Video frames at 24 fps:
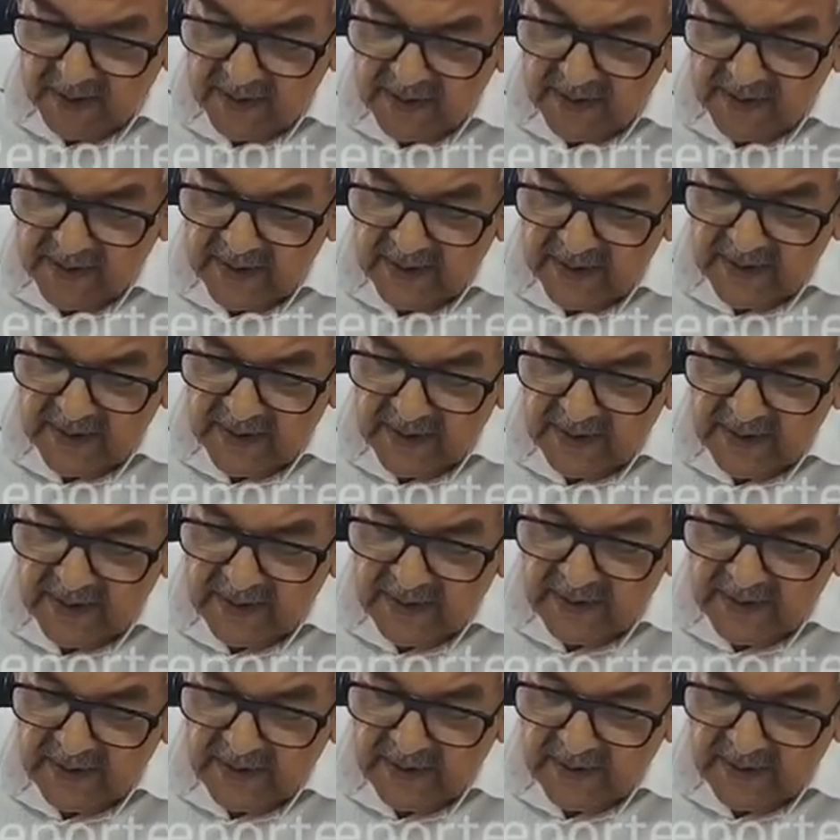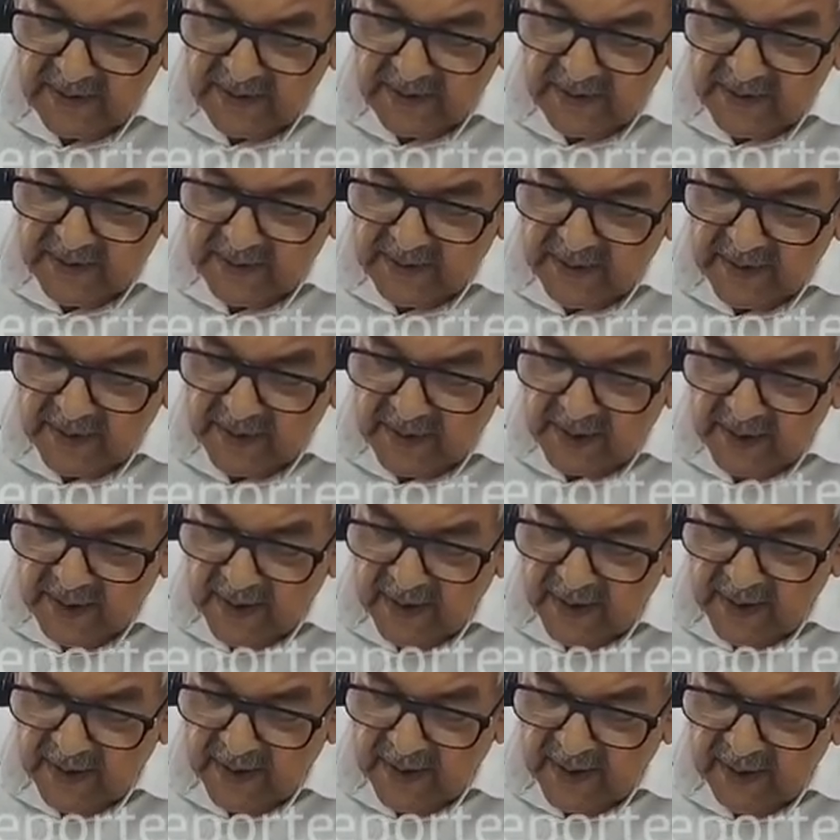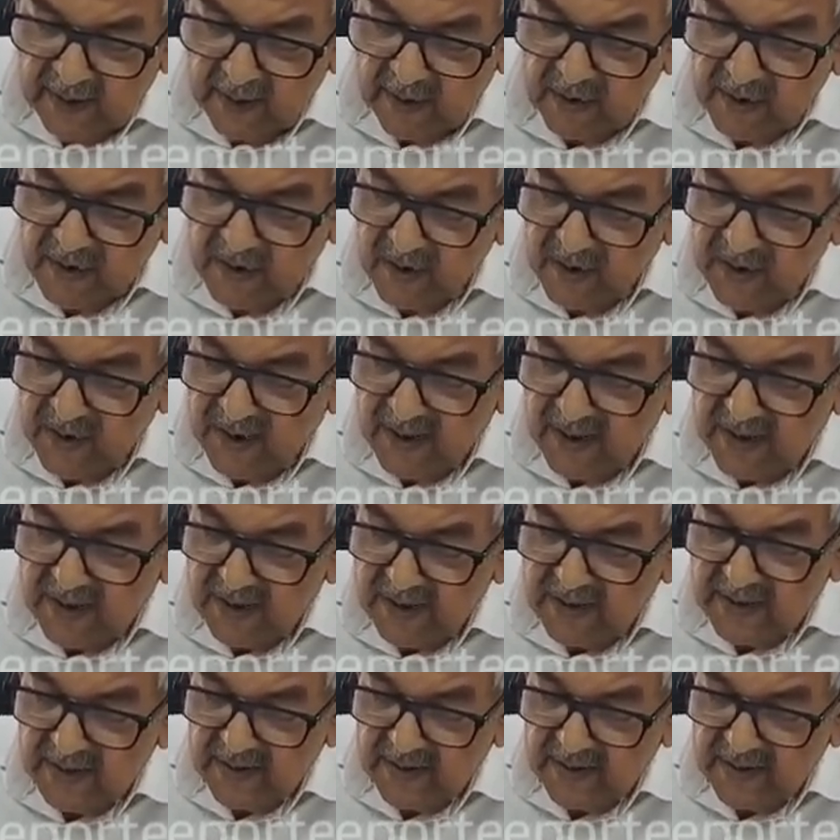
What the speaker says: Then I also had